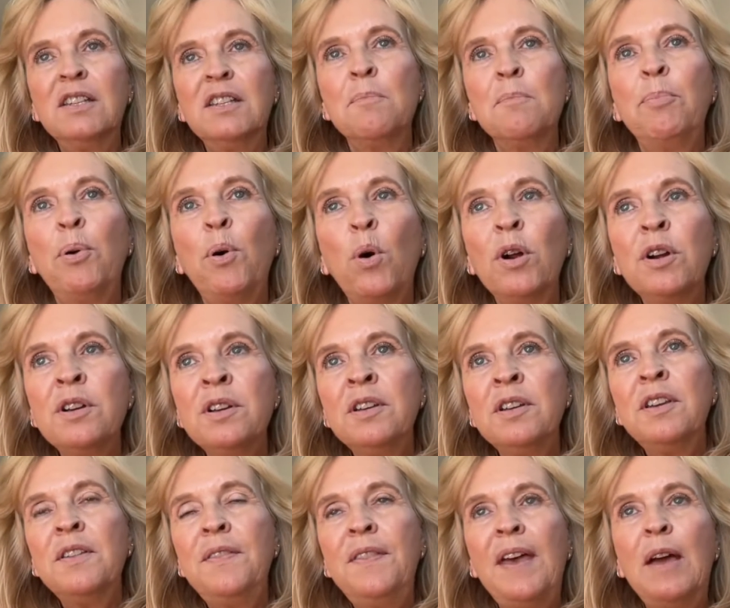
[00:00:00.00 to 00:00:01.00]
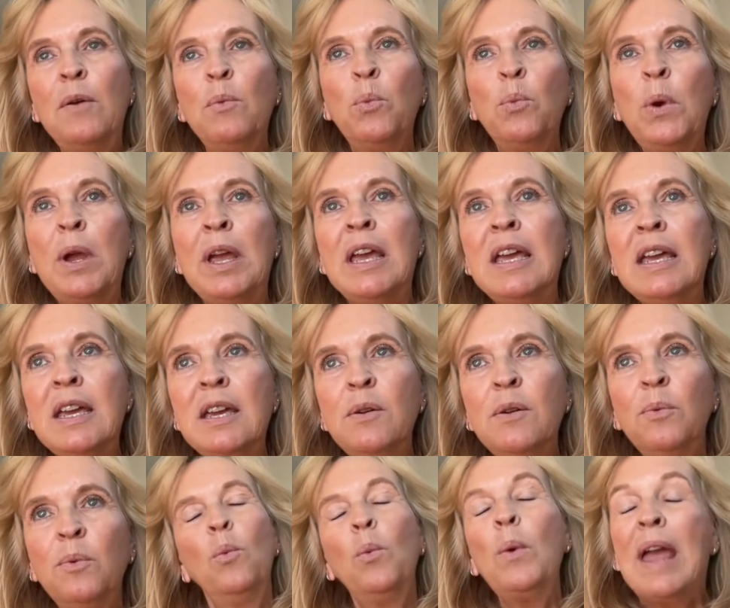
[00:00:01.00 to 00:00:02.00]
important that
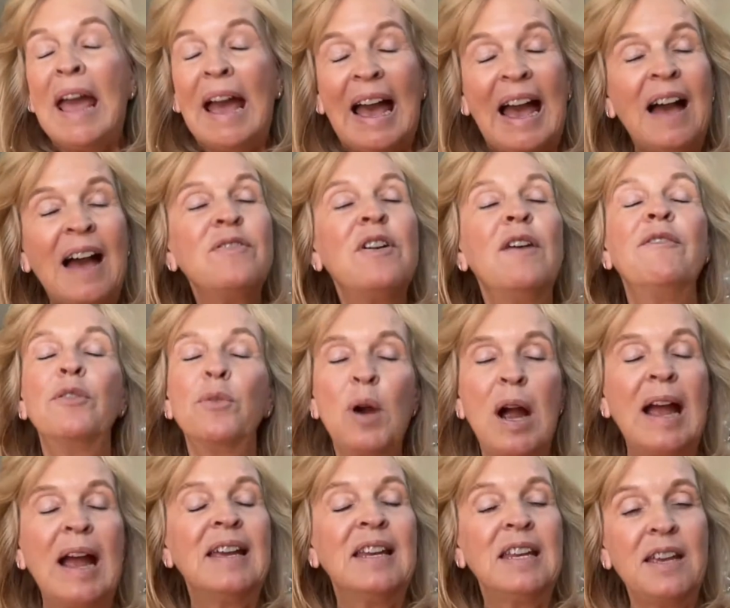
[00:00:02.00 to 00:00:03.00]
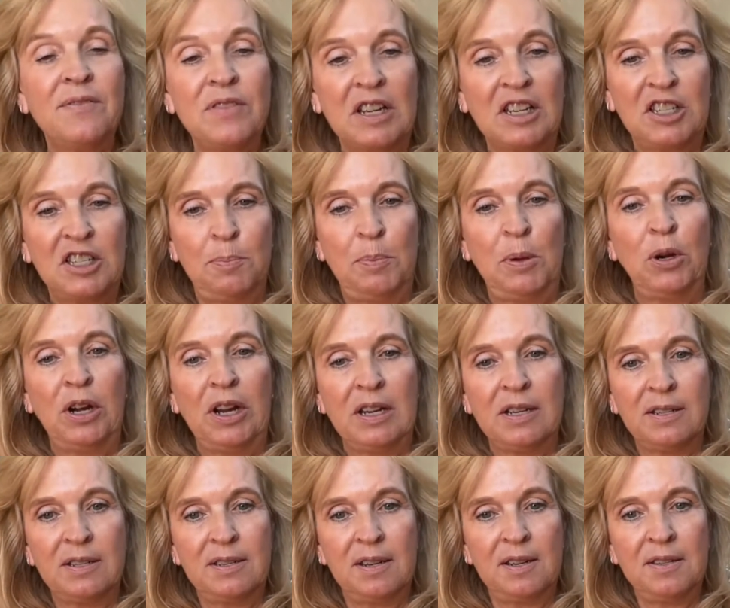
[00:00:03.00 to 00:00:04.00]
we have a variety of
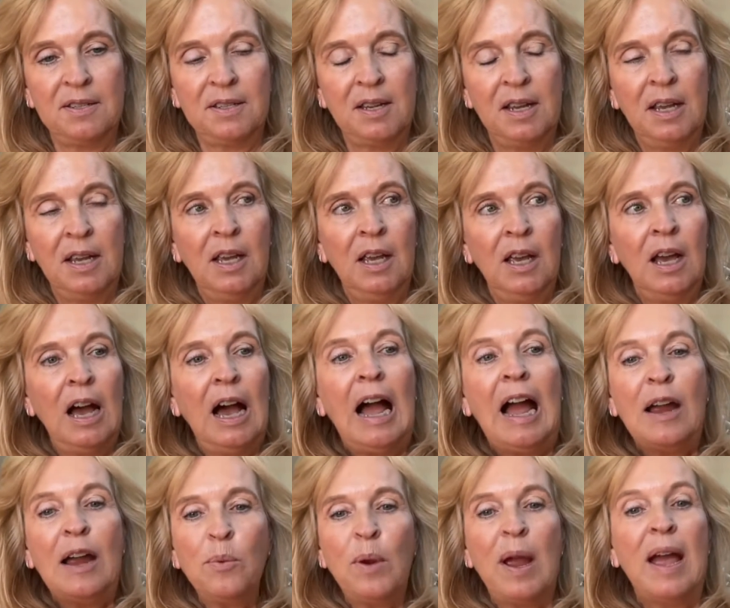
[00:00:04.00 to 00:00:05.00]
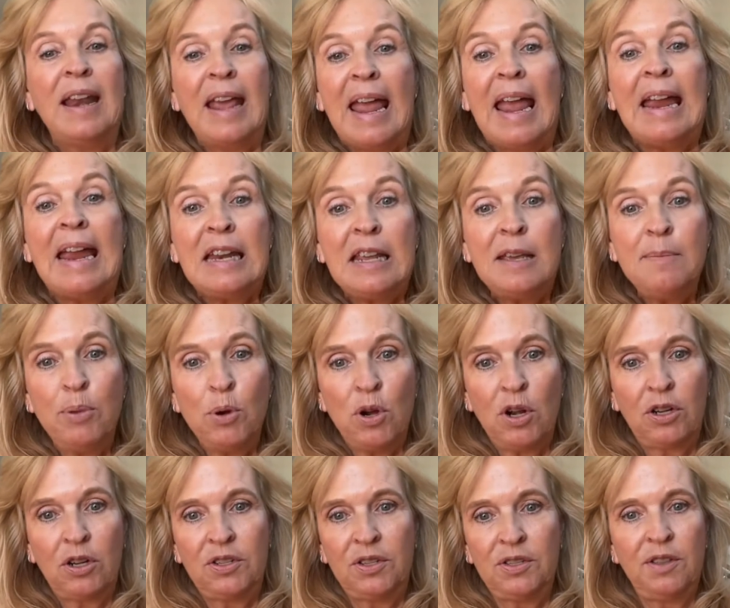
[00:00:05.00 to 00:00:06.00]
experiences. I read 80
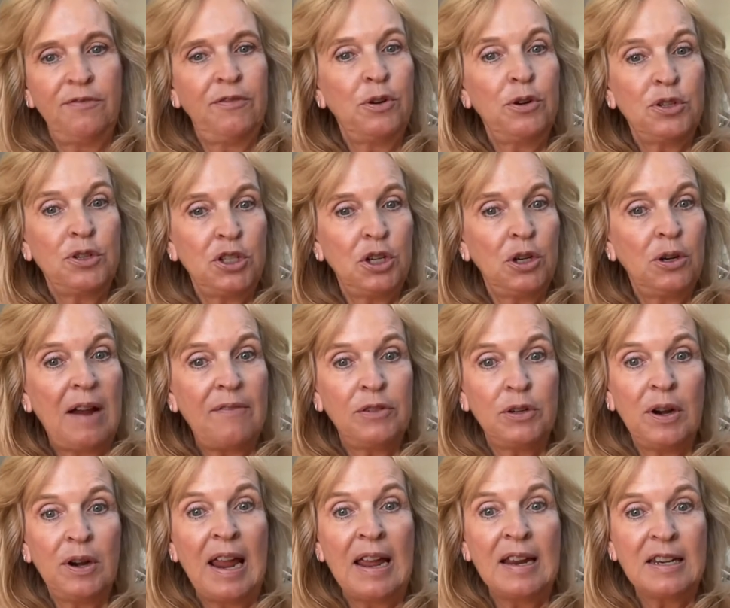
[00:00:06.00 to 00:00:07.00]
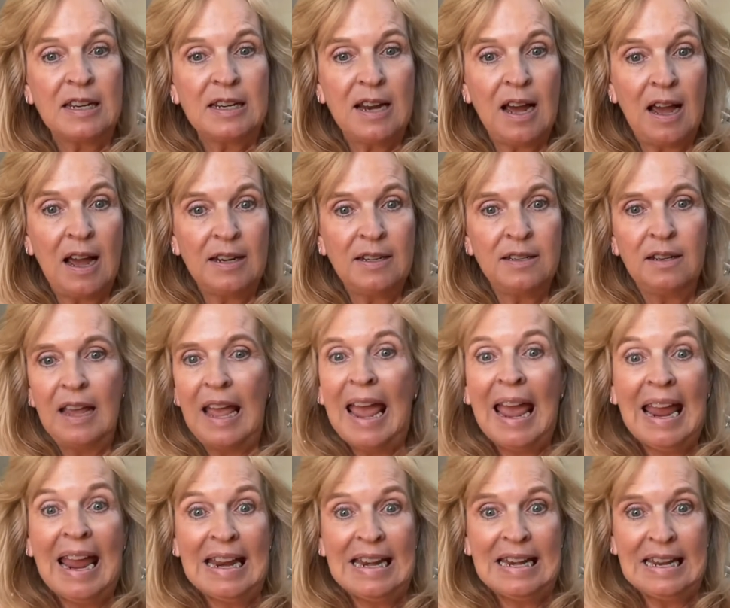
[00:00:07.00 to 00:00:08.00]
books the first year after Andy died,
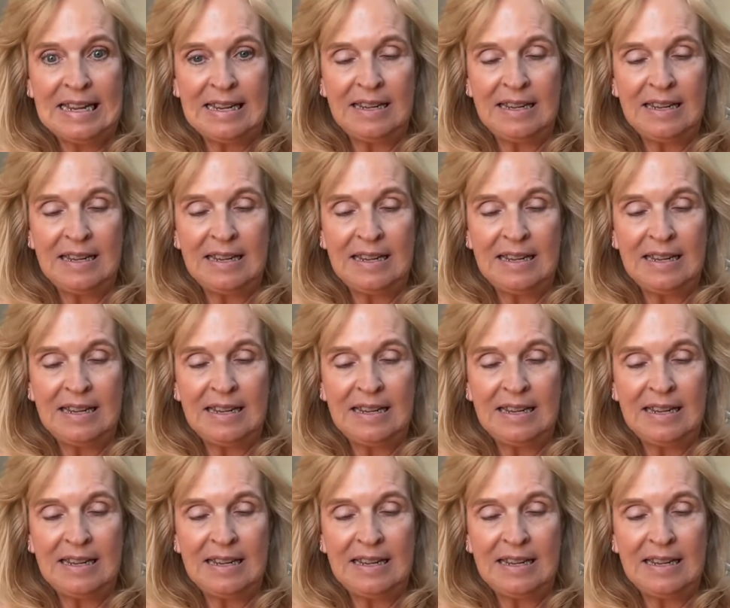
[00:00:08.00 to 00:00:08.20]
80.